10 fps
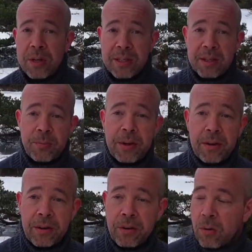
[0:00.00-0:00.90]

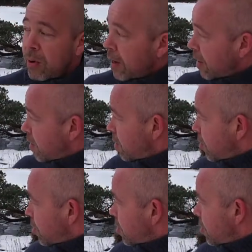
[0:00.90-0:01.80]
disappeared in Norway, it's
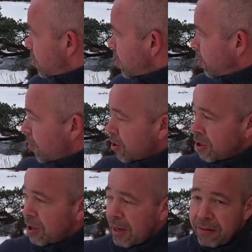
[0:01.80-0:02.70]
just not
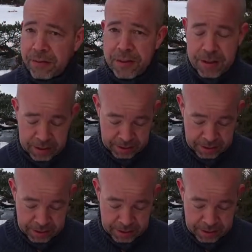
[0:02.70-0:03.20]
much left.